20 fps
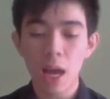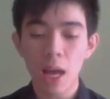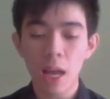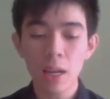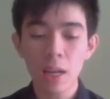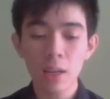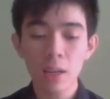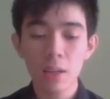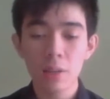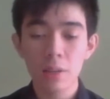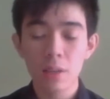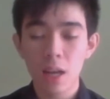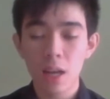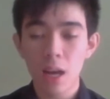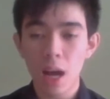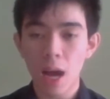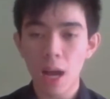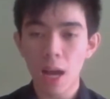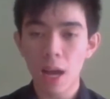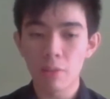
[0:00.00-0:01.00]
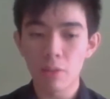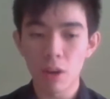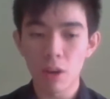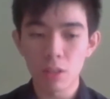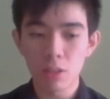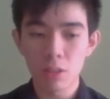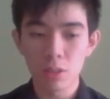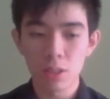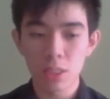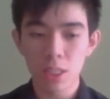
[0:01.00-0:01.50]
and I have
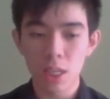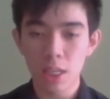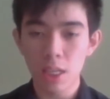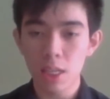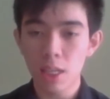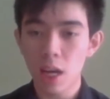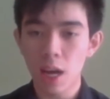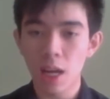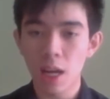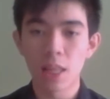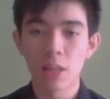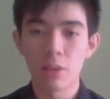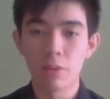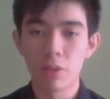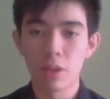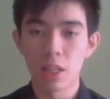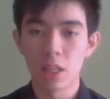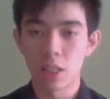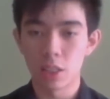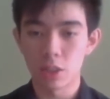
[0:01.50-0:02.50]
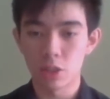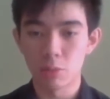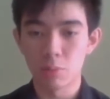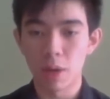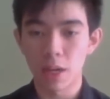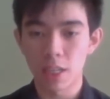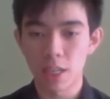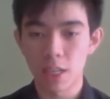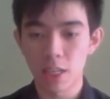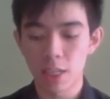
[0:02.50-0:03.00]
also studied high-level
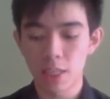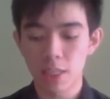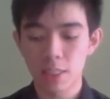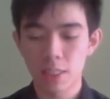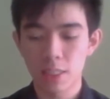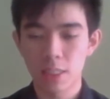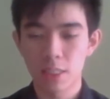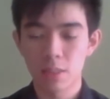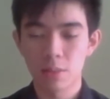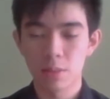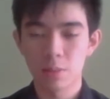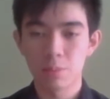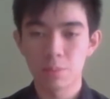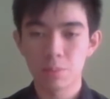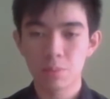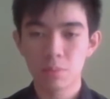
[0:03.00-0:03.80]
electromagnetics.